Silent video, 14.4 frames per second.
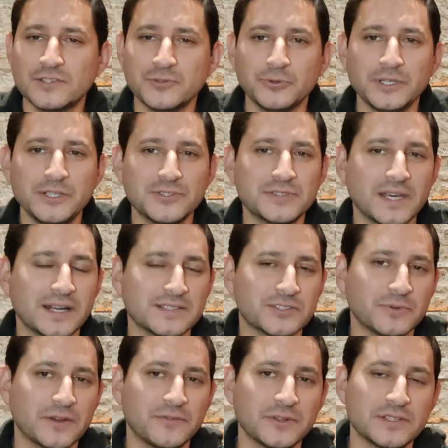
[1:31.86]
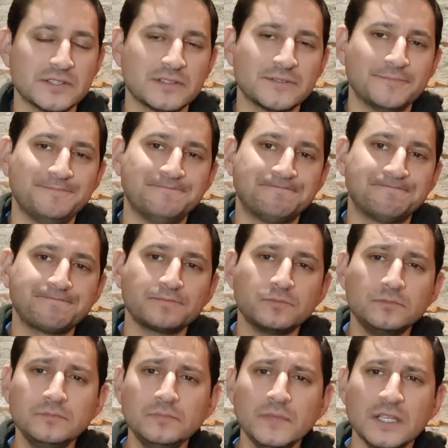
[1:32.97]
So we'll use that as a reference.
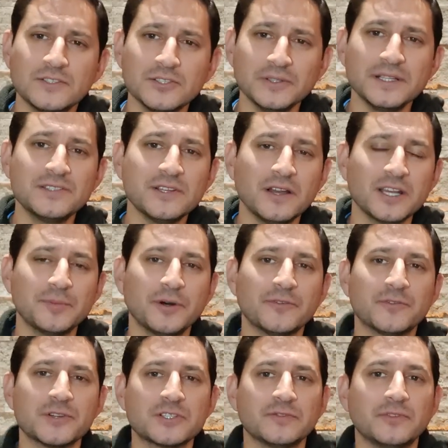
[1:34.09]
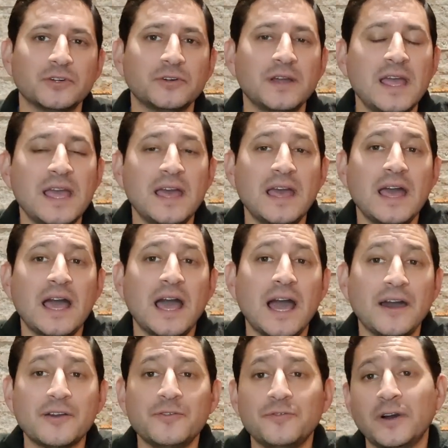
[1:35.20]
So let's talk about, first of all,
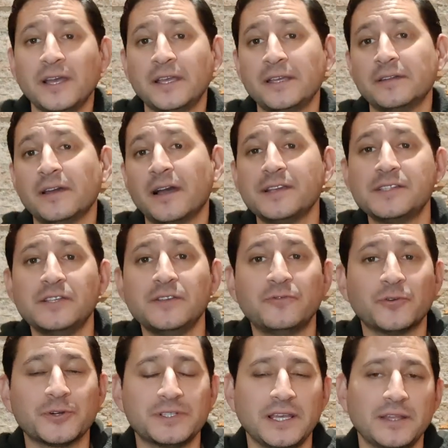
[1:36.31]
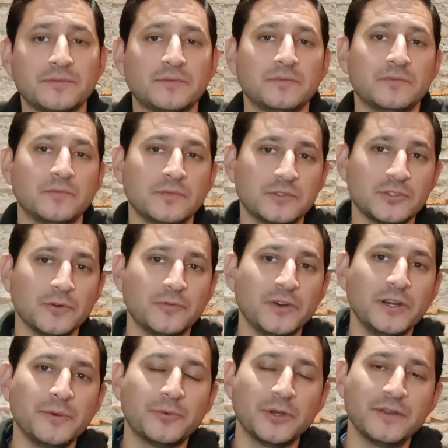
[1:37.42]
how to find IC410. So
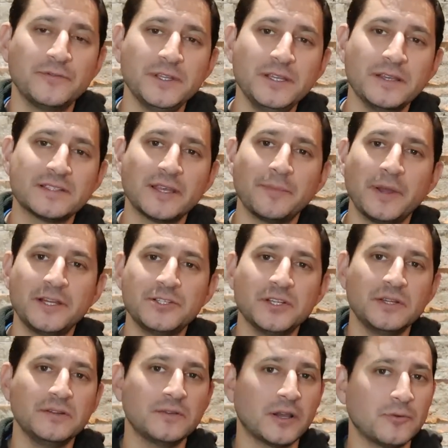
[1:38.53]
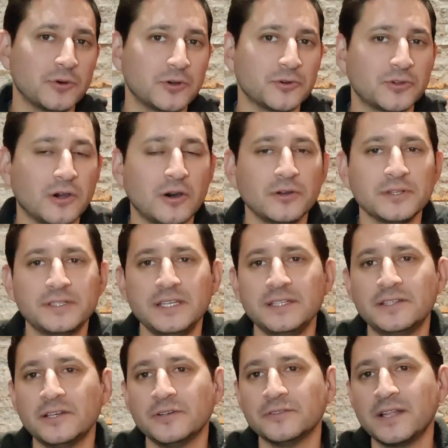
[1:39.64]
very briefly, as I mentioned, I won't go into all the
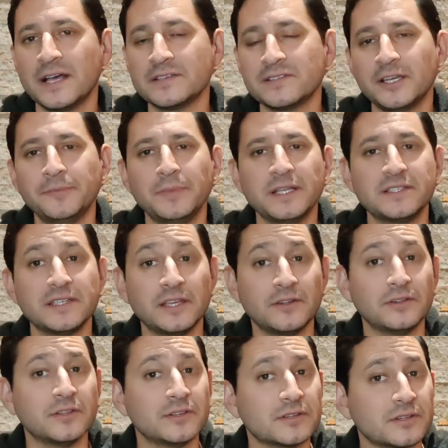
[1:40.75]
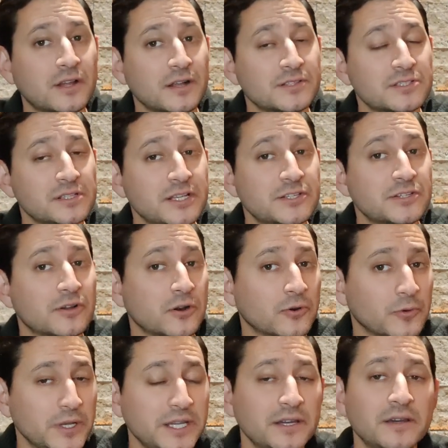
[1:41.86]
detail last time, it's in the constellation
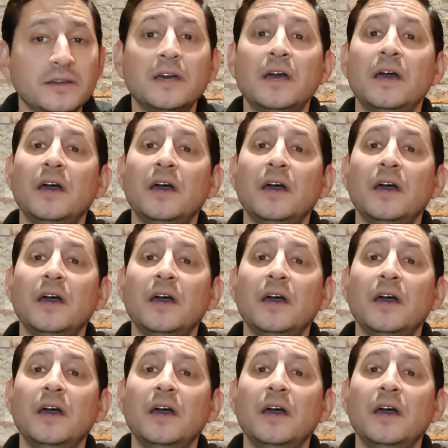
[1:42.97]
Auriga.